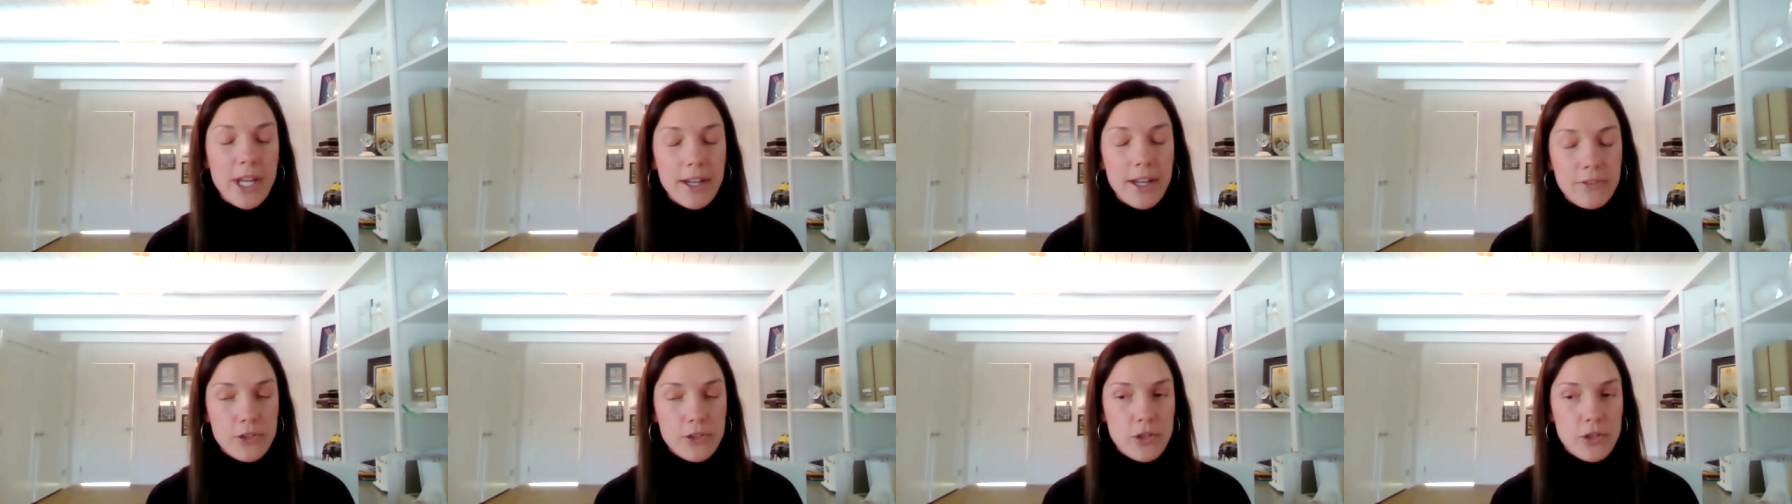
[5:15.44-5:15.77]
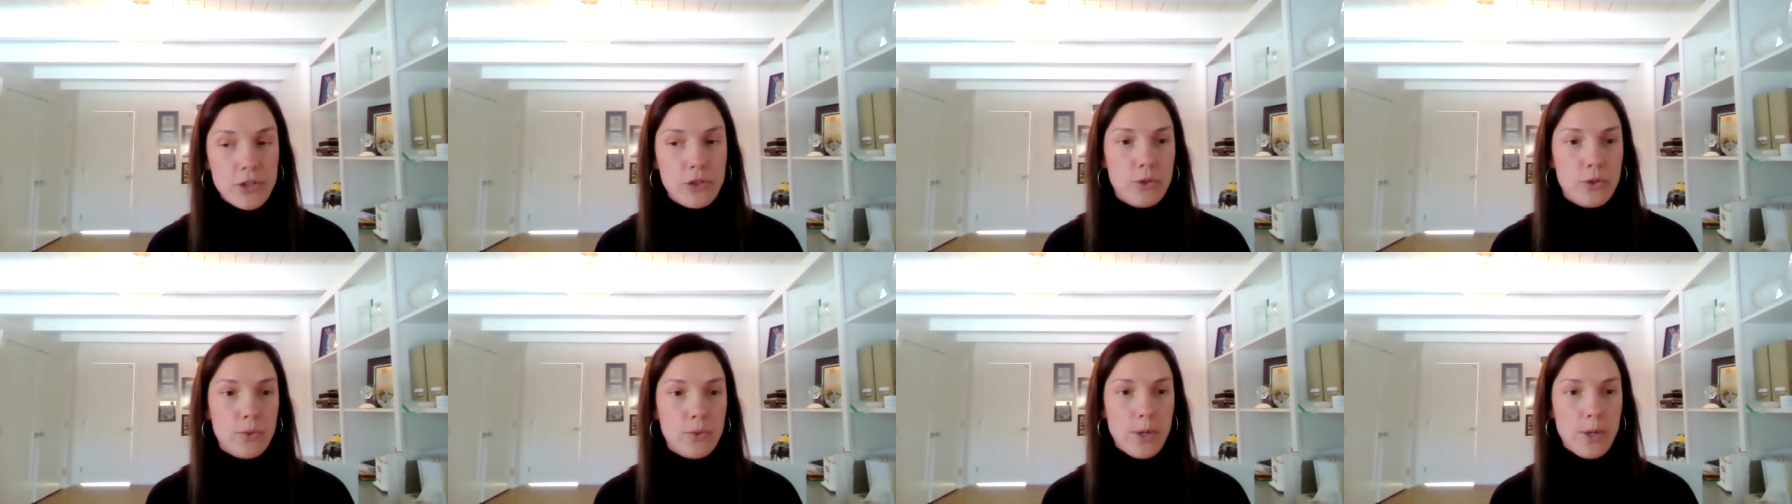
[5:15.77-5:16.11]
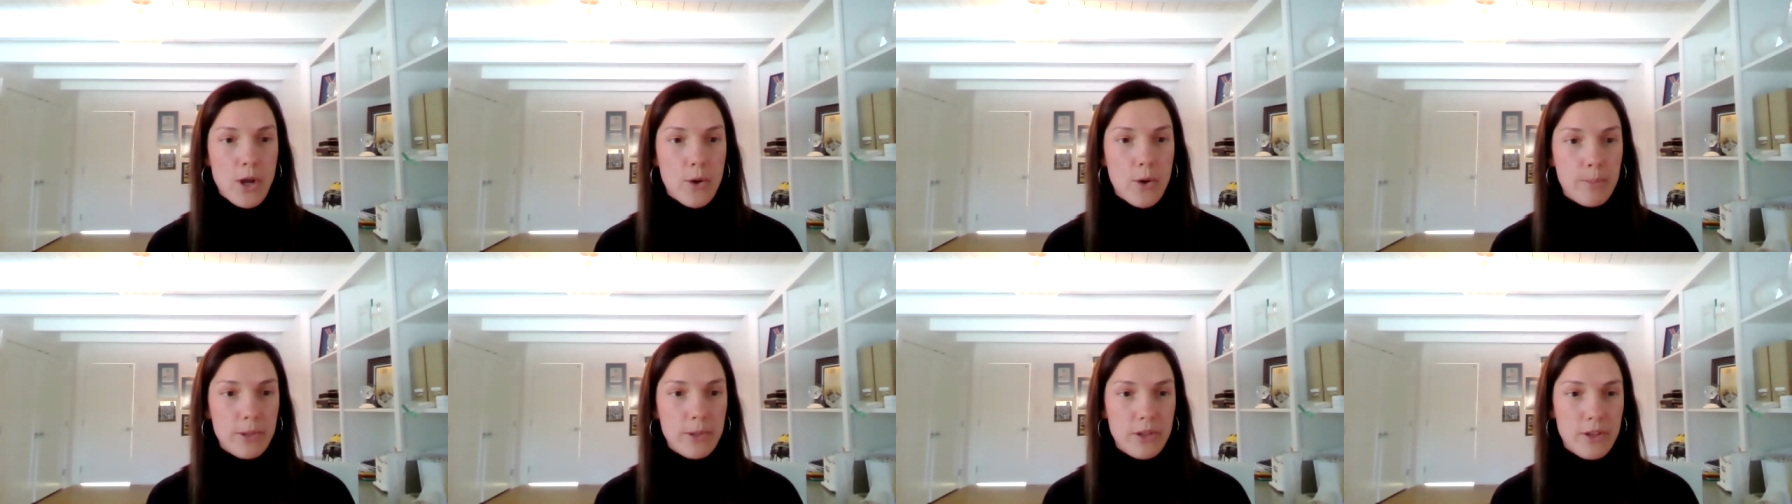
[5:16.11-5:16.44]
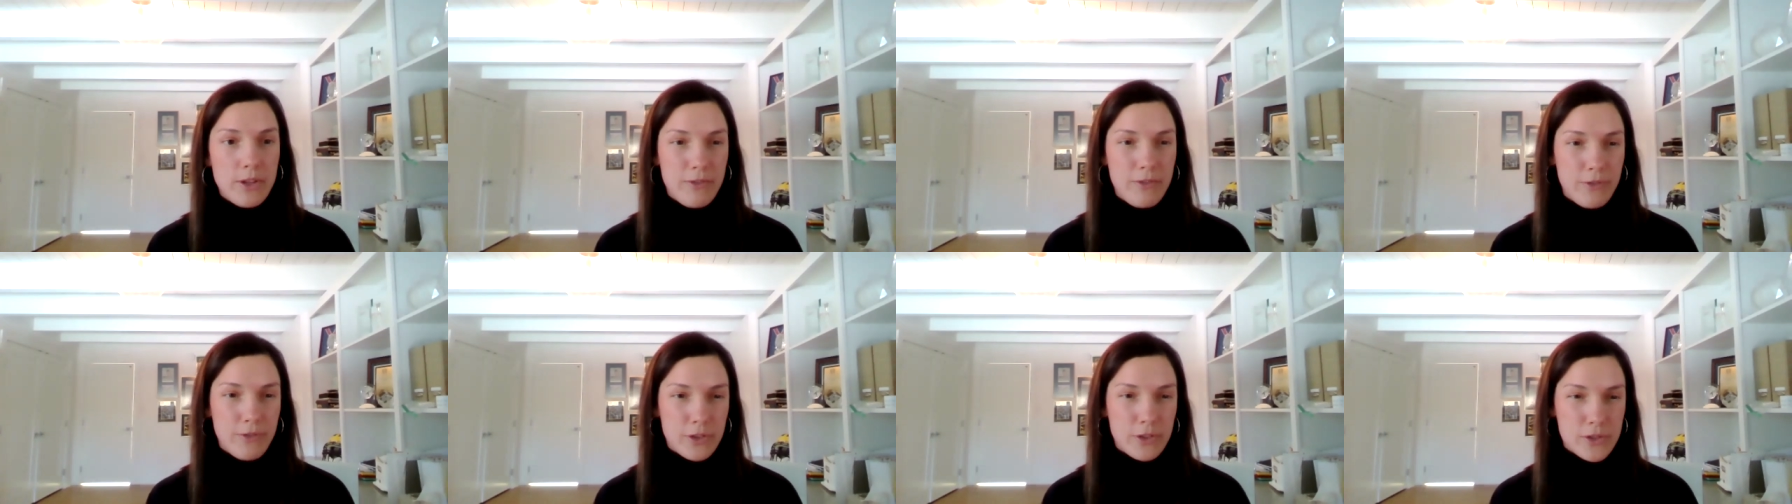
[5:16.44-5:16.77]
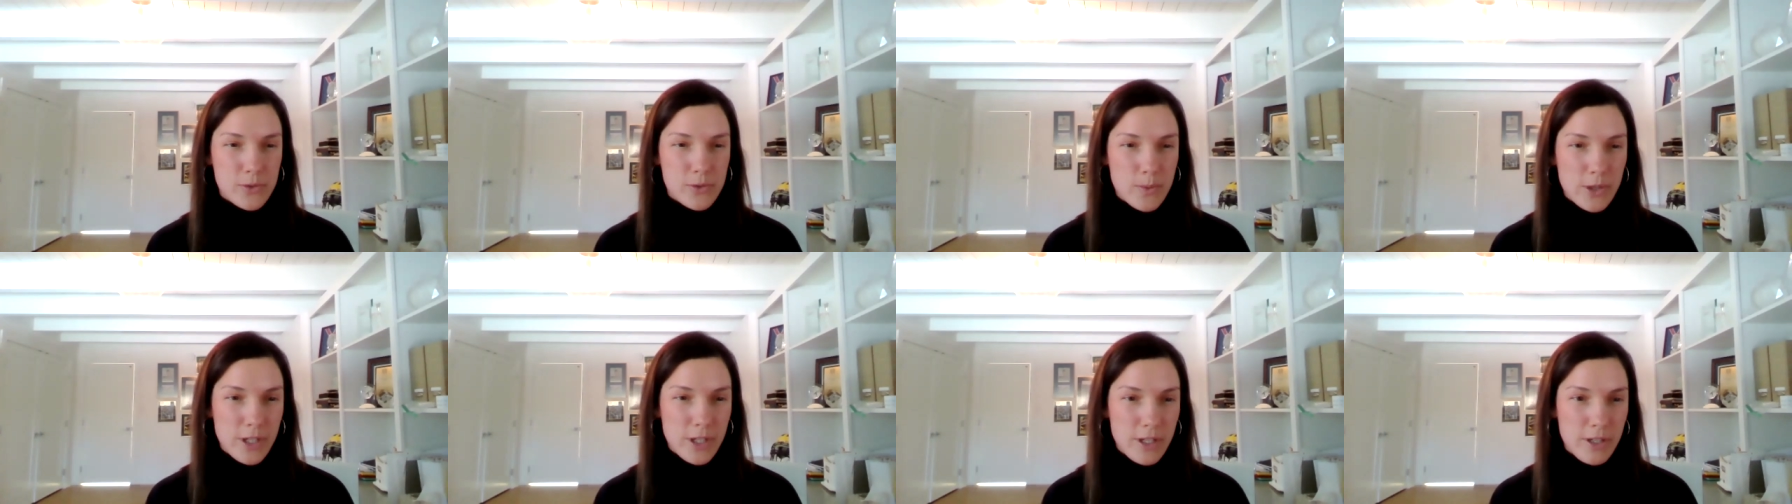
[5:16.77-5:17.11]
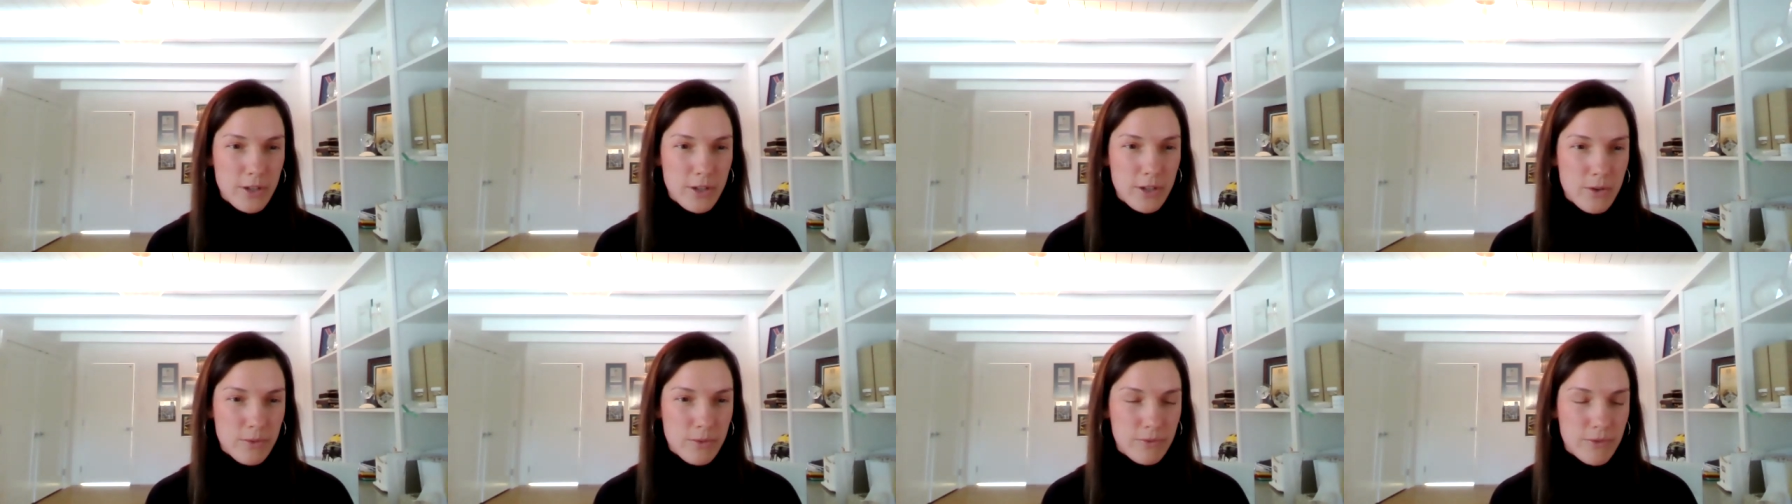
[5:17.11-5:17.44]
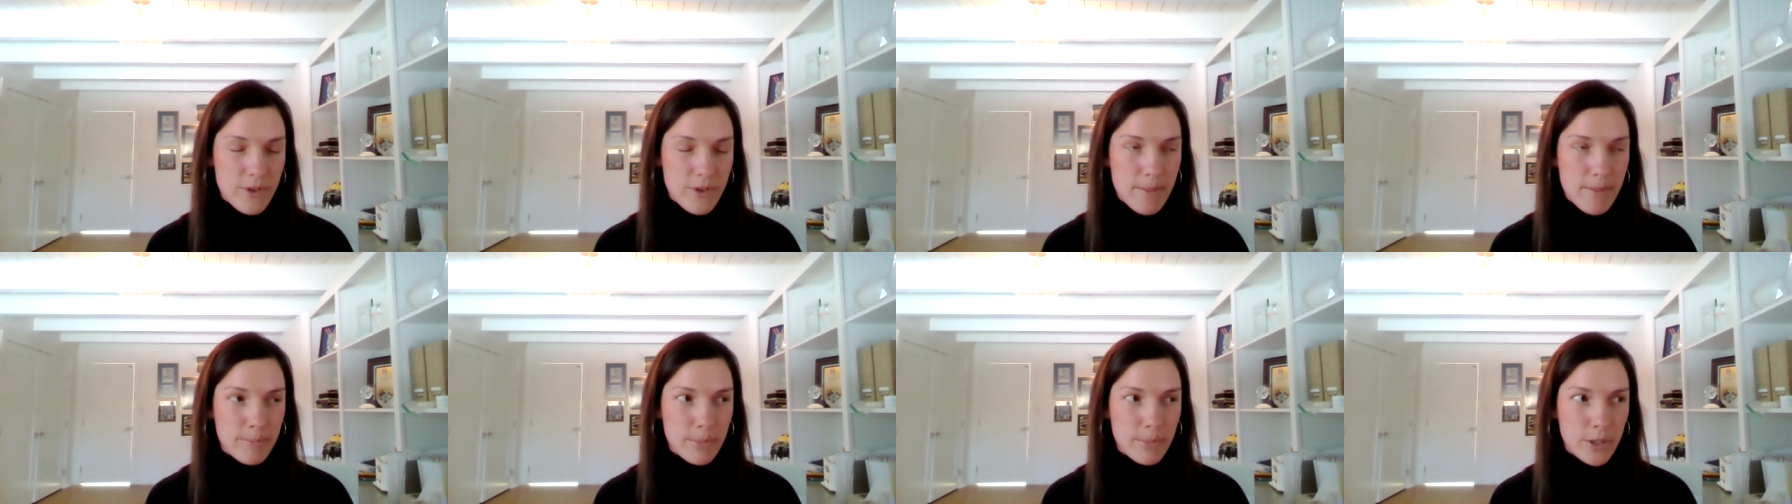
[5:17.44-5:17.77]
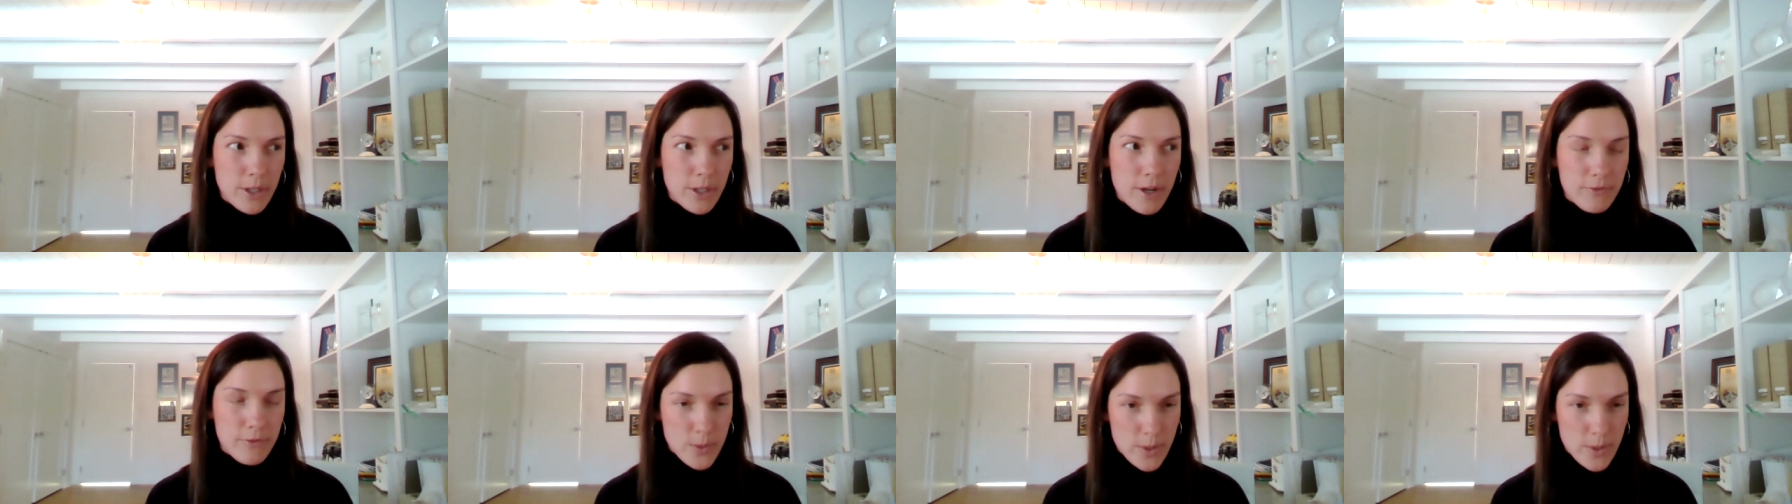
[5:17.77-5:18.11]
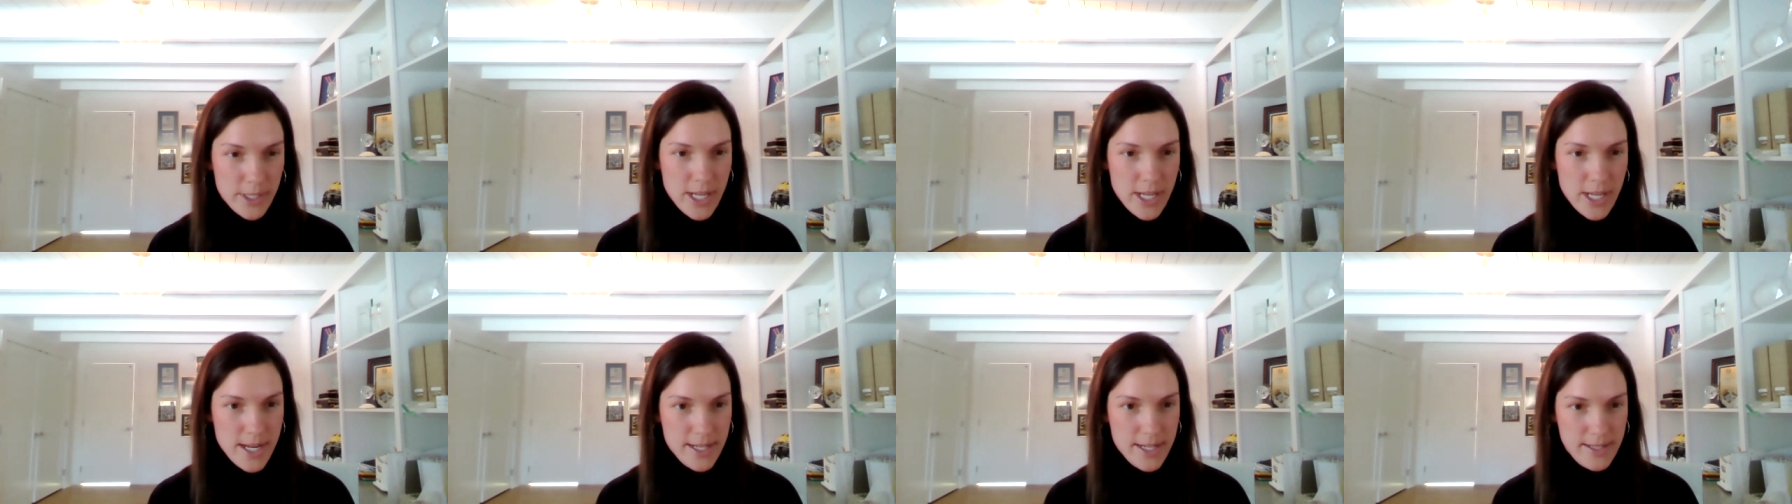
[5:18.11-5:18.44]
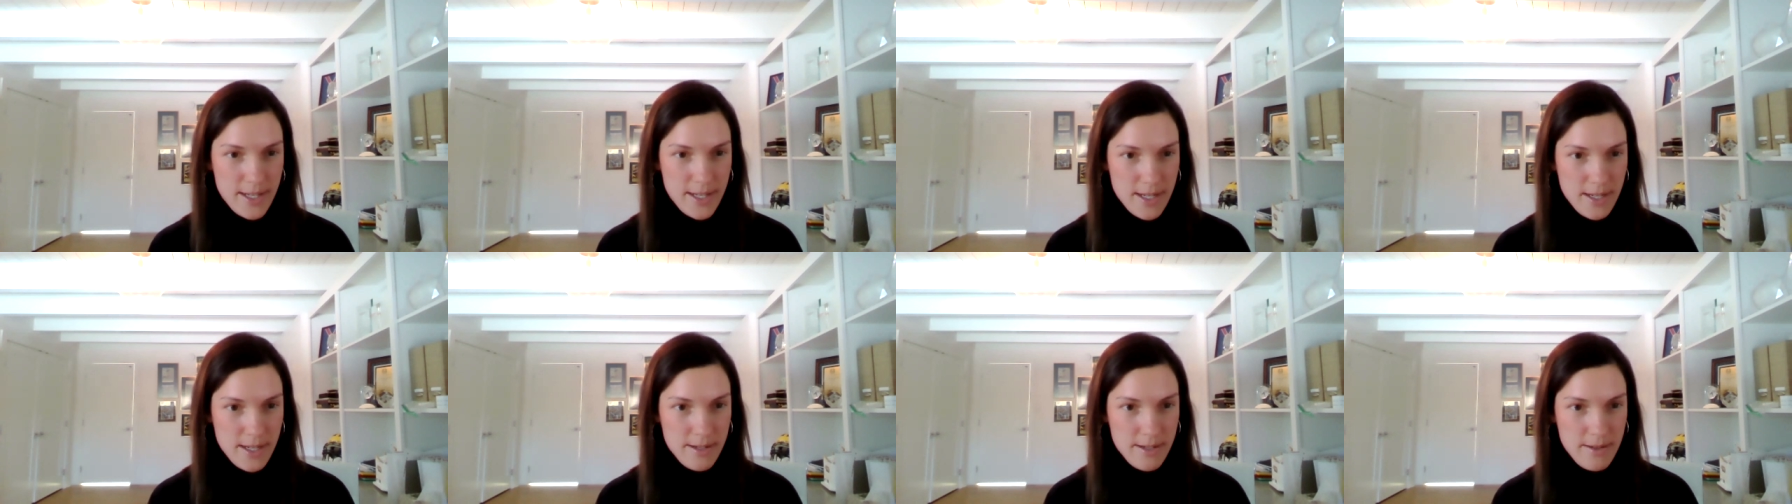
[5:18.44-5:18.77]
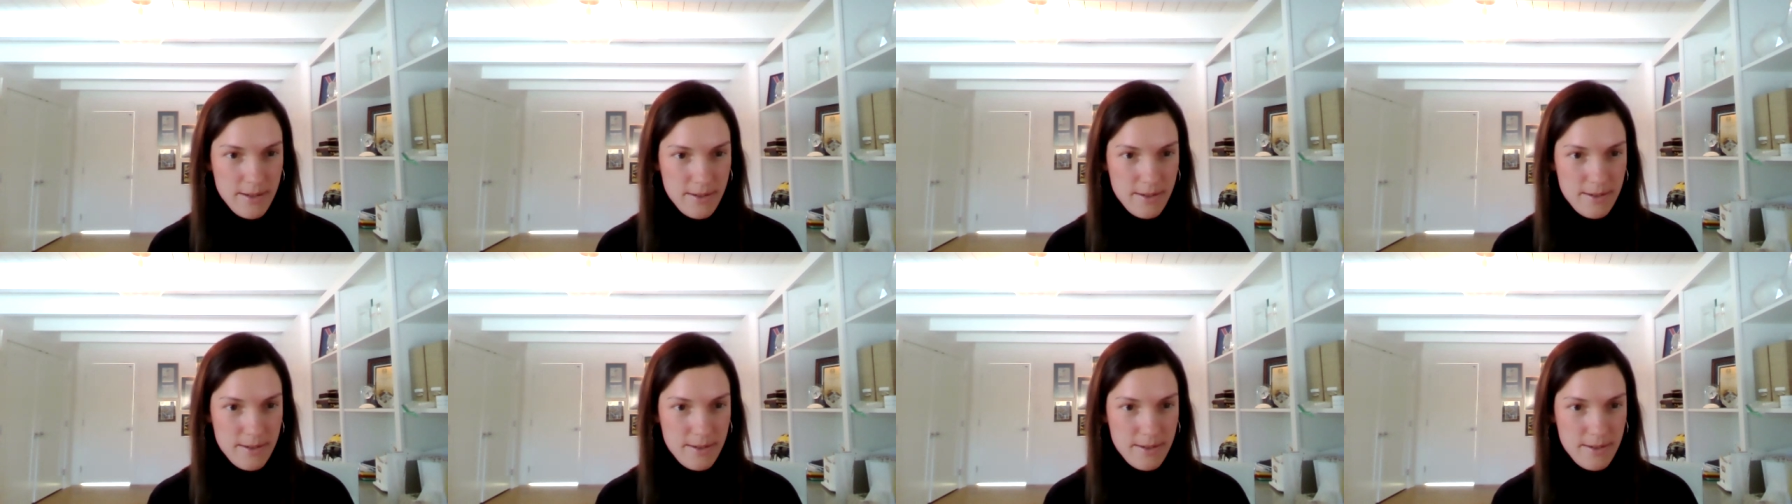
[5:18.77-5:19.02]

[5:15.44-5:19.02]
have two. We opened the first one in November of 2018